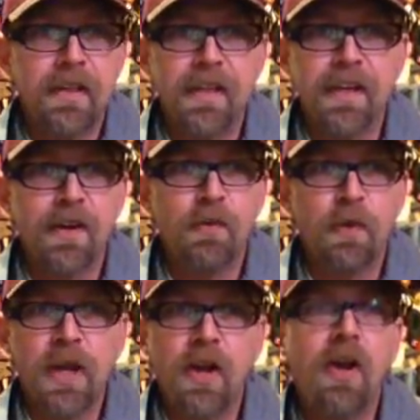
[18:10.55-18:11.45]
You know,
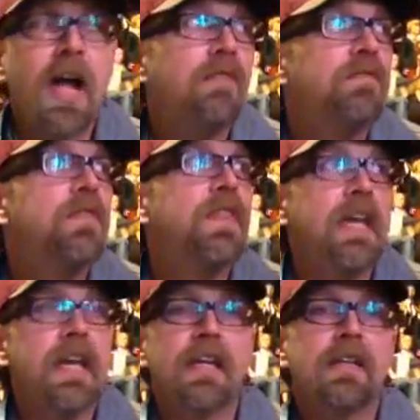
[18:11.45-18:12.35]
we all have
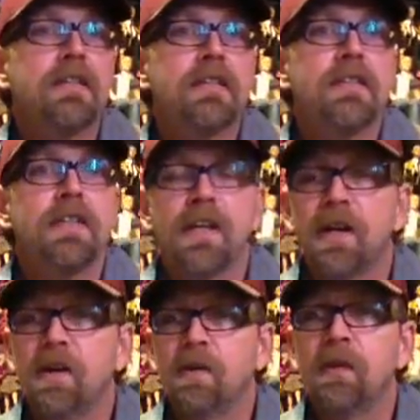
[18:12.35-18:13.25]
things, you
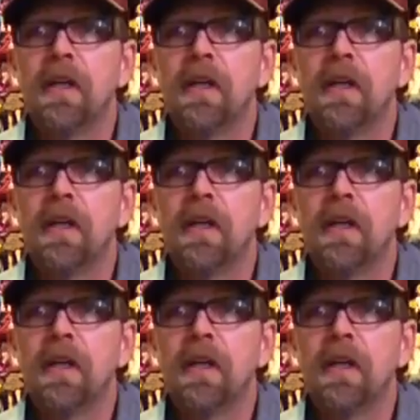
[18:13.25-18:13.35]
know.